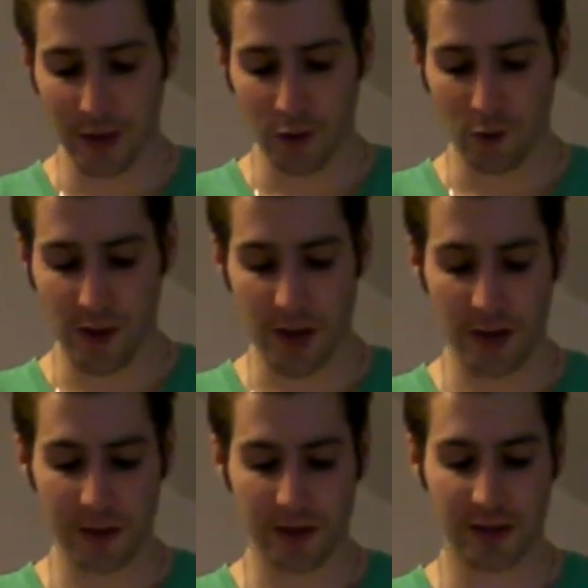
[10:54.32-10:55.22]

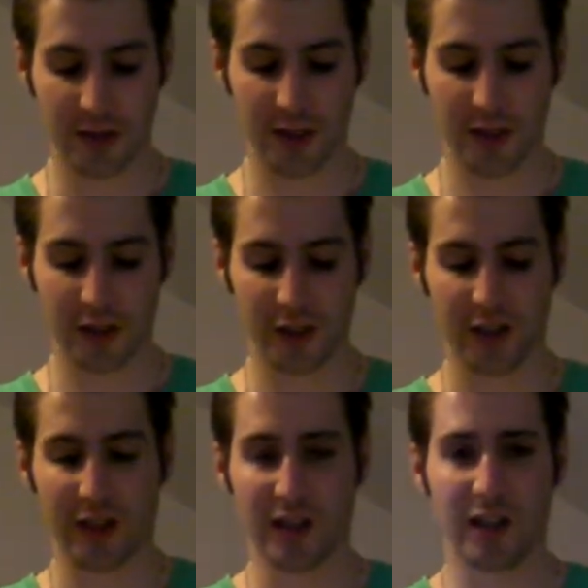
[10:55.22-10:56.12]
Without such,
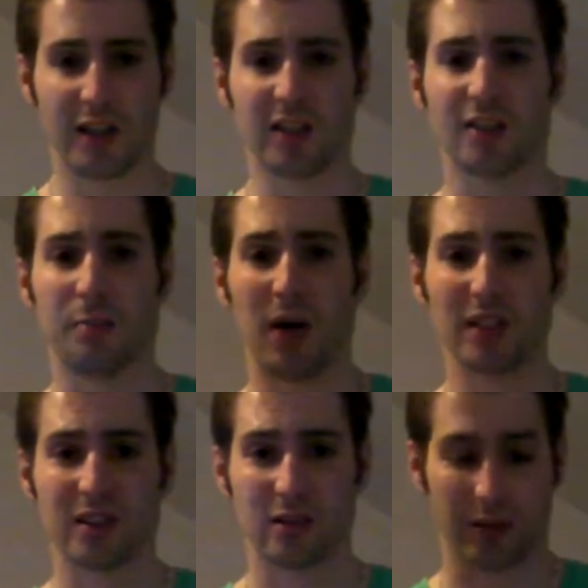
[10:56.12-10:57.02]
it is
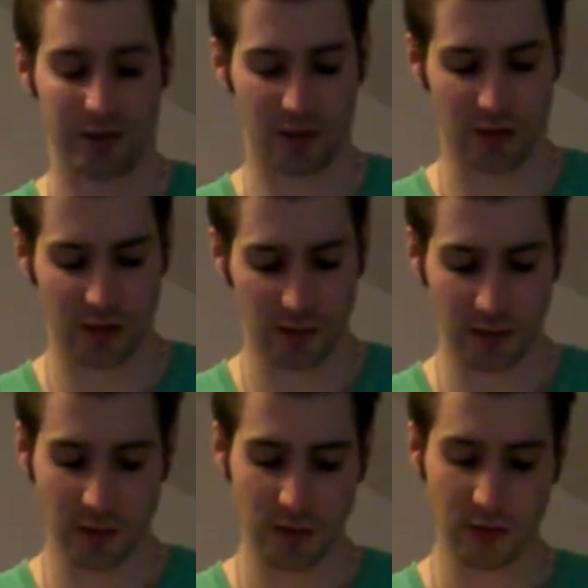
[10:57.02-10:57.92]
monstrous.
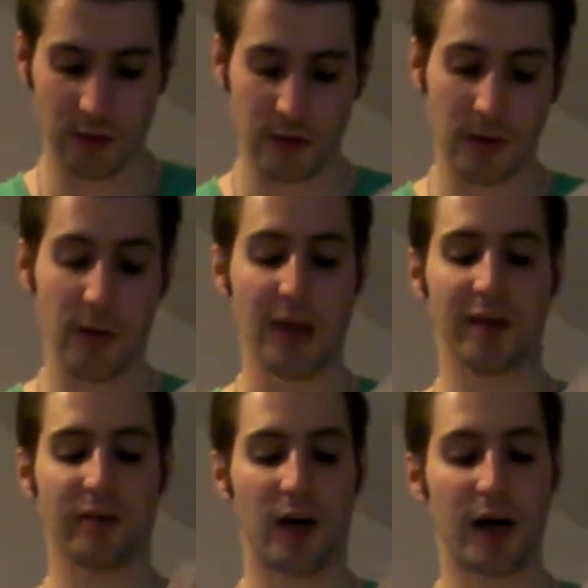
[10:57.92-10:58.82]

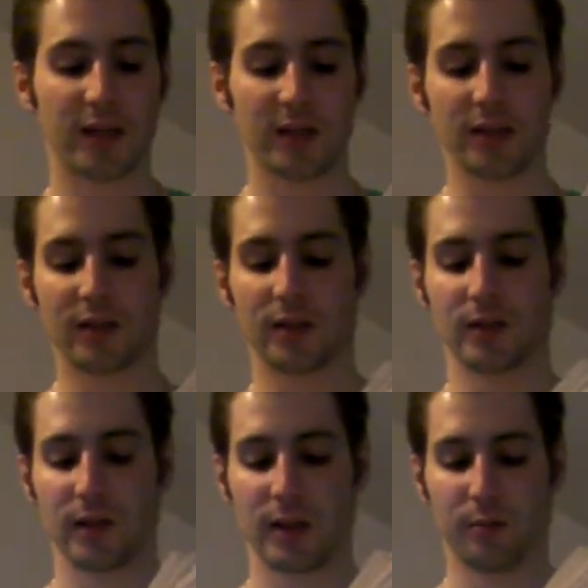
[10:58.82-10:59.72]
For answers,
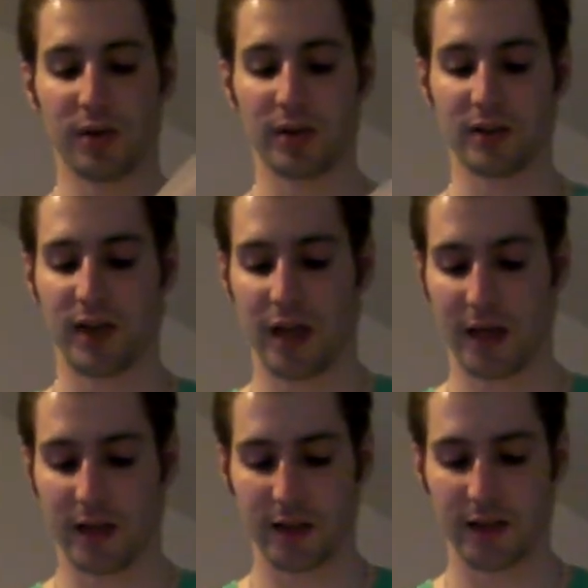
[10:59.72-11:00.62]
he put his
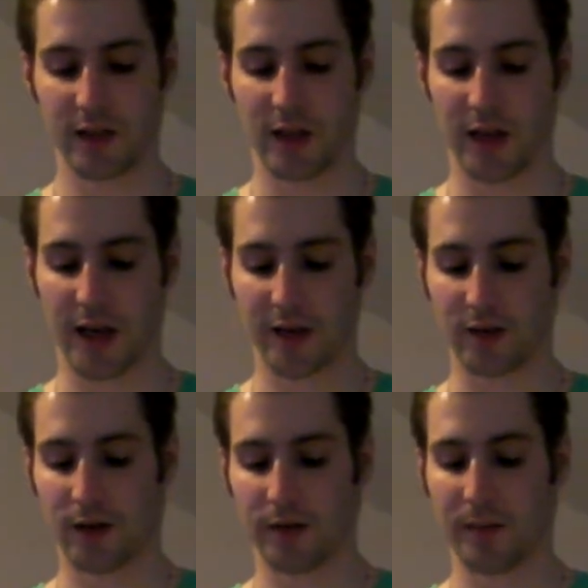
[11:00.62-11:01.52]
hand
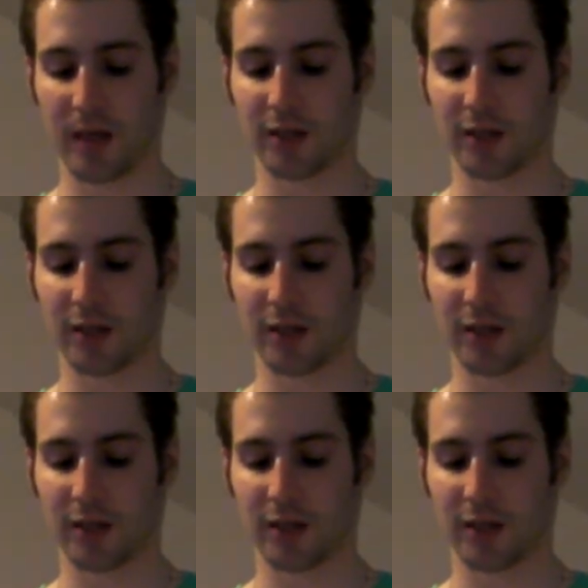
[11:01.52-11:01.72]
on my